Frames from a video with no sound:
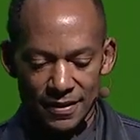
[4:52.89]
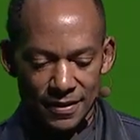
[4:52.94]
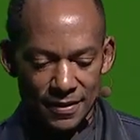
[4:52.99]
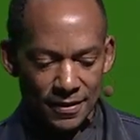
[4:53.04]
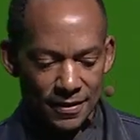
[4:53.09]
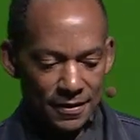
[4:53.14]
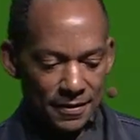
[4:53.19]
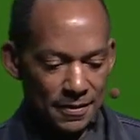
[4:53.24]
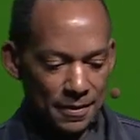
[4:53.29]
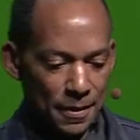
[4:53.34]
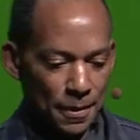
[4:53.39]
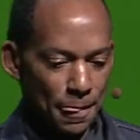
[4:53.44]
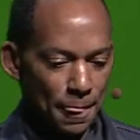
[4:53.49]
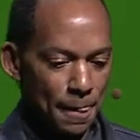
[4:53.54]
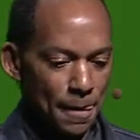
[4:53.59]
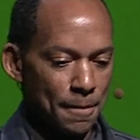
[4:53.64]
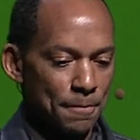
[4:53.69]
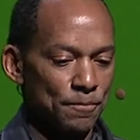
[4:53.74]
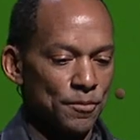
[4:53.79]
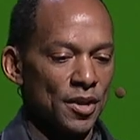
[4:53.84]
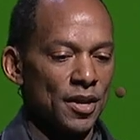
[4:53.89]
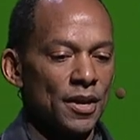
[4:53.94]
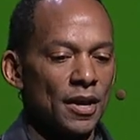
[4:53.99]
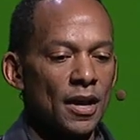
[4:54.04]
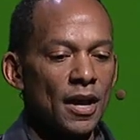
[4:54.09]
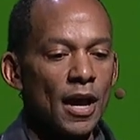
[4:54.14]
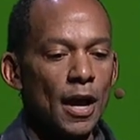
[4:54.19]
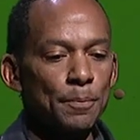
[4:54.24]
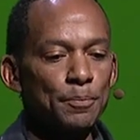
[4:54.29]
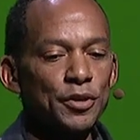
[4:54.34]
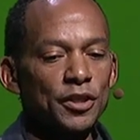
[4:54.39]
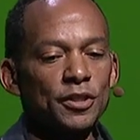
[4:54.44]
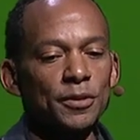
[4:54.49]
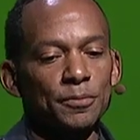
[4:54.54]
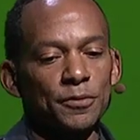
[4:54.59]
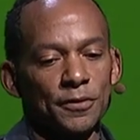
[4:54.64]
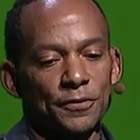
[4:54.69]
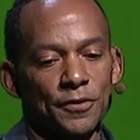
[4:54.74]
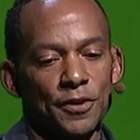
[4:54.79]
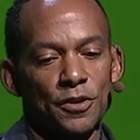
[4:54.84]
uh, I picked
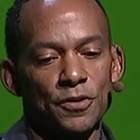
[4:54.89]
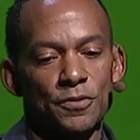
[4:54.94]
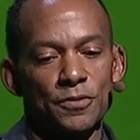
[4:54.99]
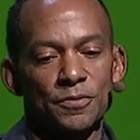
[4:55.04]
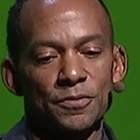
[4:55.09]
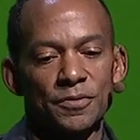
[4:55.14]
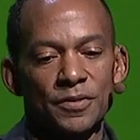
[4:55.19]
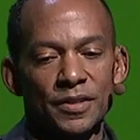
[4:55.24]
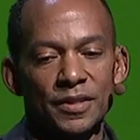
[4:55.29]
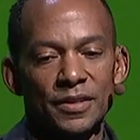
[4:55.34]
up the phone